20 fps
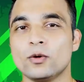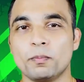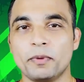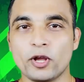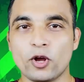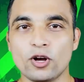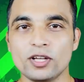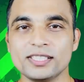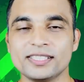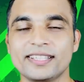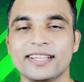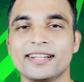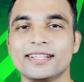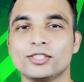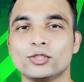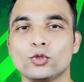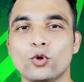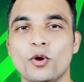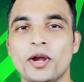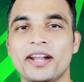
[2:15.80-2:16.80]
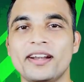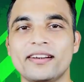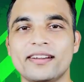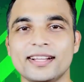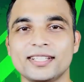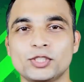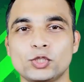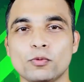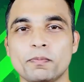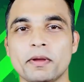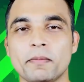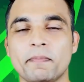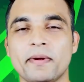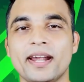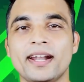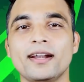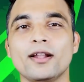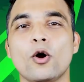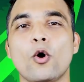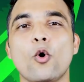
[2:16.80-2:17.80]
because there is no interest to be
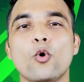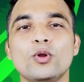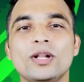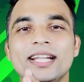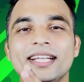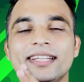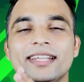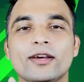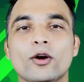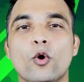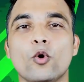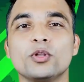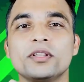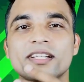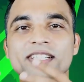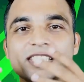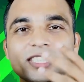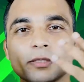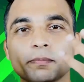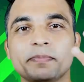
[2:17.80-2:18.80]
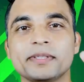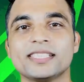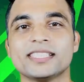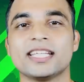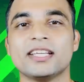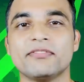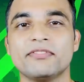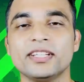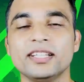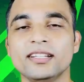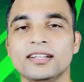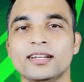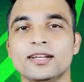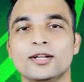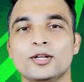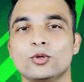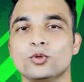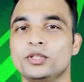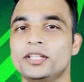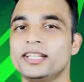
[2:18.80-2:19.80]
paid, only the ownership is given
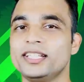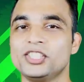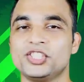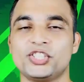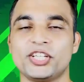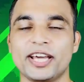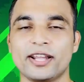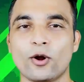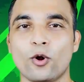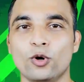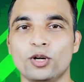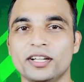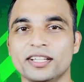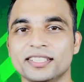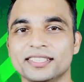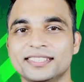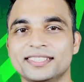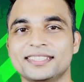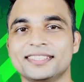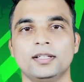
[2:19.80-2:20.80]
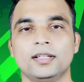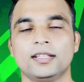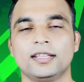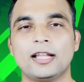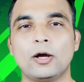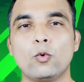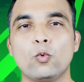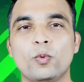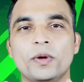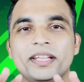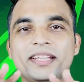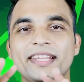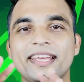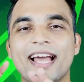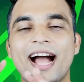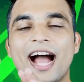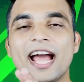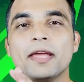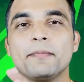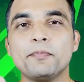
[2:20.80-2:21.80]
to the shareholders. Now, when
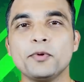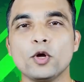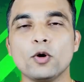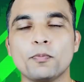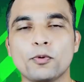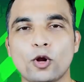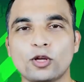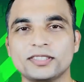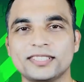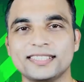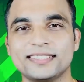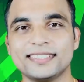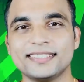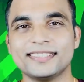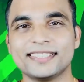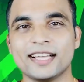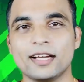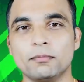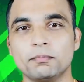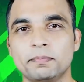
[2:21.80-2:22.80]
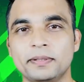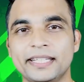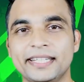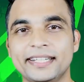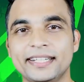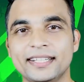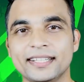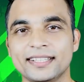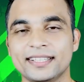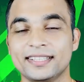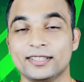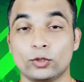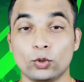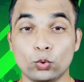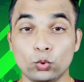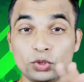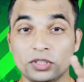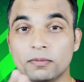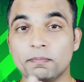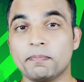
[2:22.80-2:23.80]
the IPO process is complete
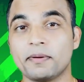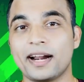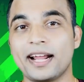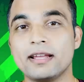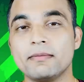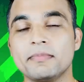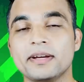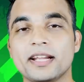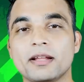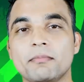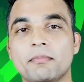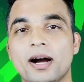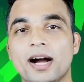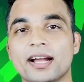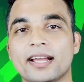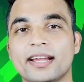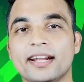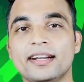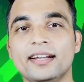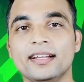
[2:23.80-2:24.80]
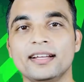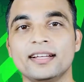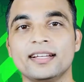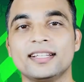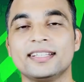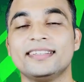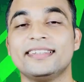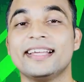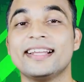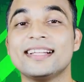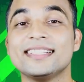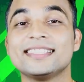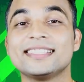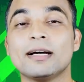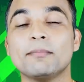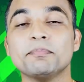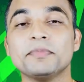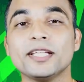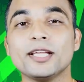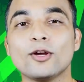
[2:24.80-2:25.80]
through the primary market, there is
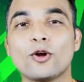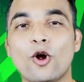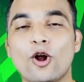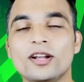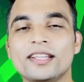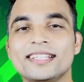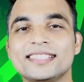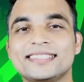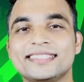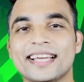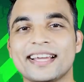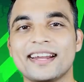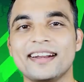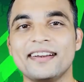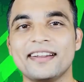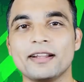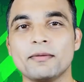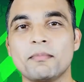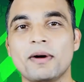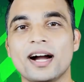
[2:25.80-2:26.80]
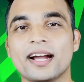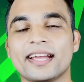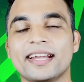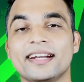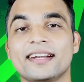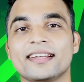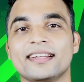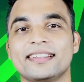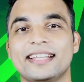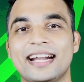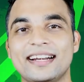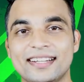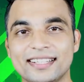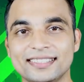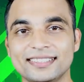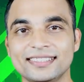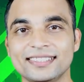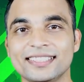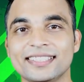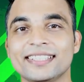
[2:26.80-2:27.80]
something called the secondary market, that
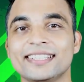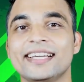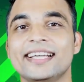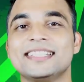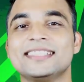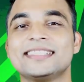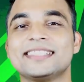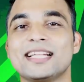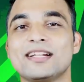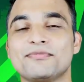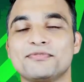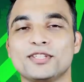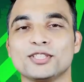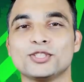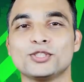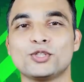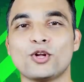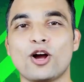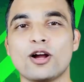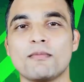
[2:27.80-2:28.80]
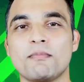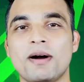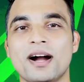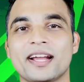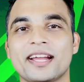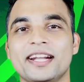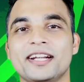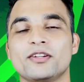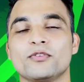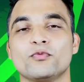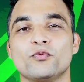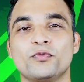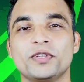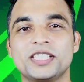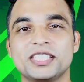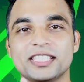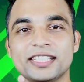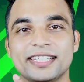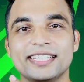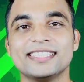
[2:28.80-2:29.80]
is itself the stock market,
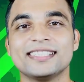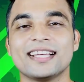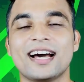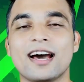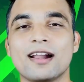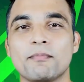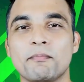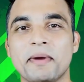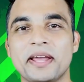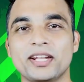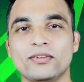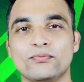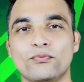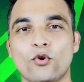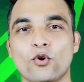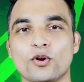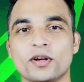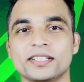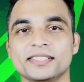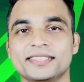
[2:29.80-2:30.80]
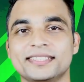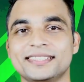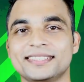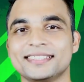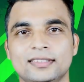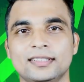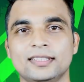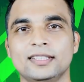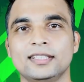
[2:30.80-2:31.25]
which is our main focus.